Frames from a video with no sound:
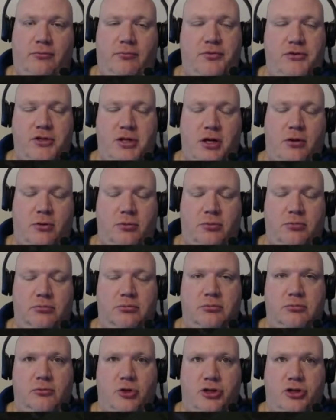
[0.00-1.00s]
So
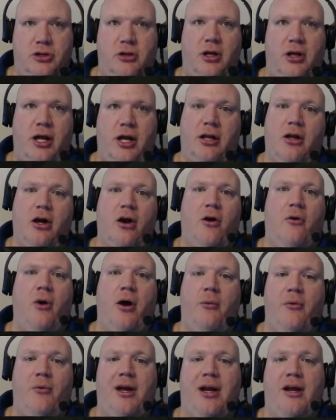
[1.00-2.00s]
we're still a long way.
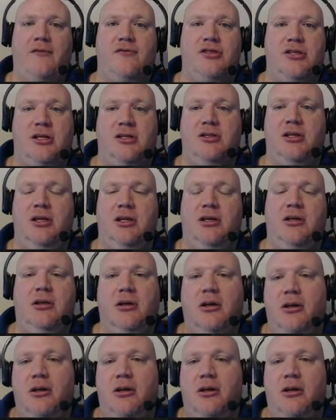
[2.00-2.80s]
We got to have 60.